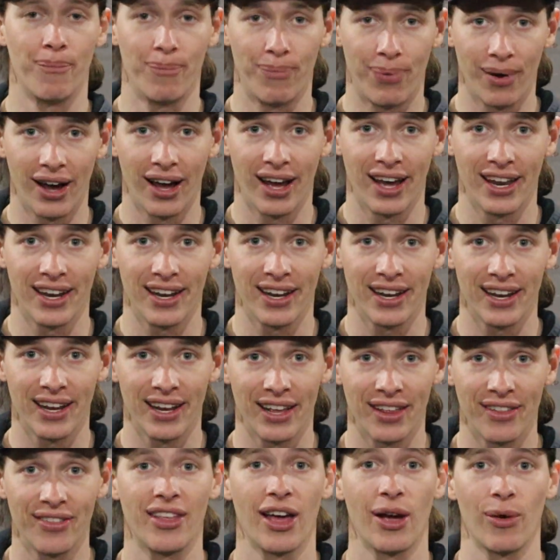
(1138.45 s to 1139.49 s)
but
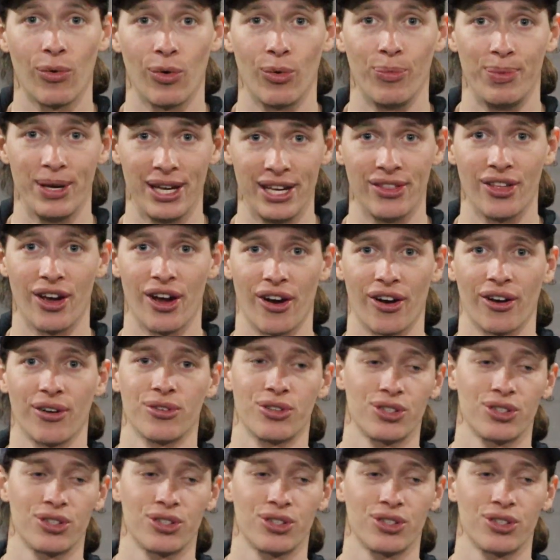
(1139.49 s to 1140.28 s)
they will be there.